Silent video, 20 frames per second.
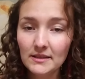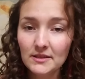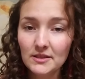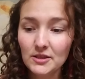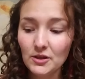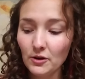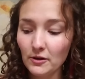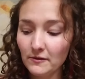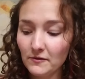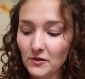
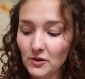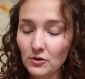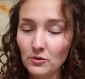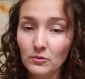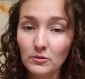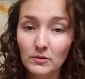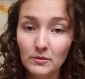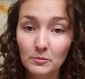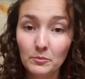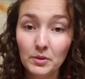So if
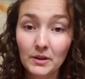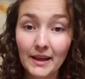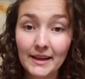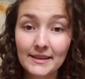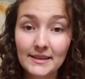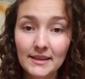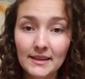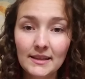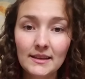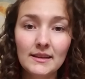you
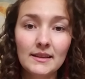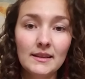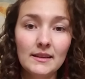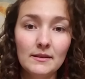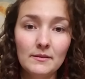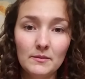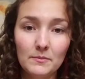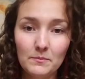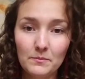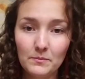blend it,
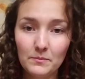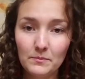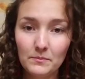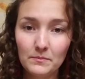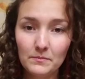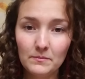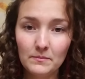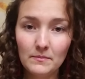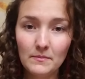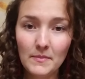it
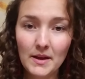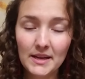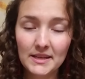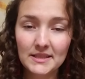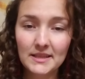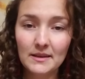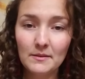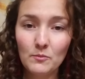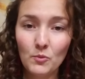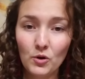makes
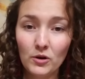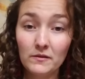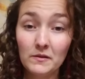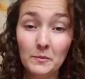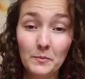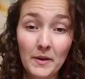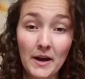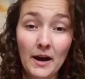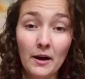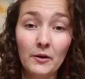it more of a
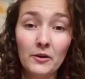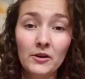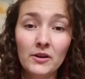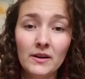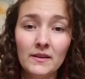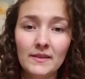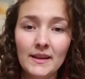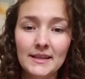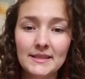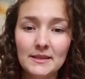powder,
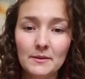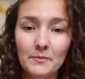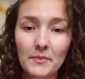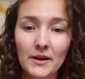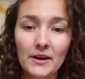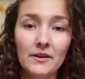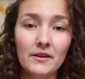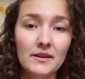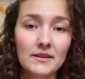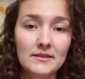and that's a
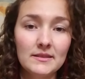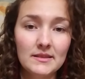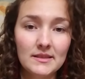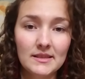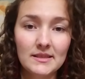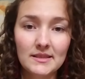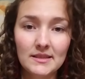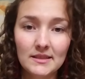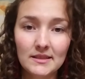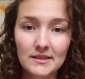better
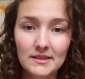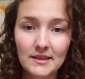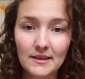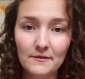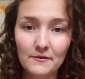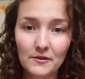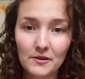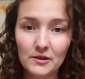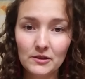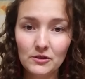consistency
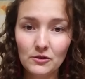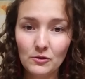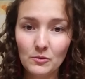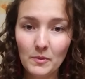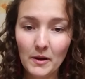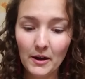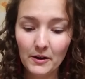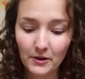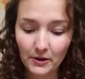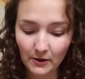for the tooth
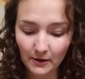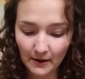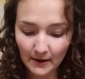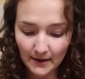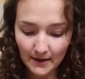powder.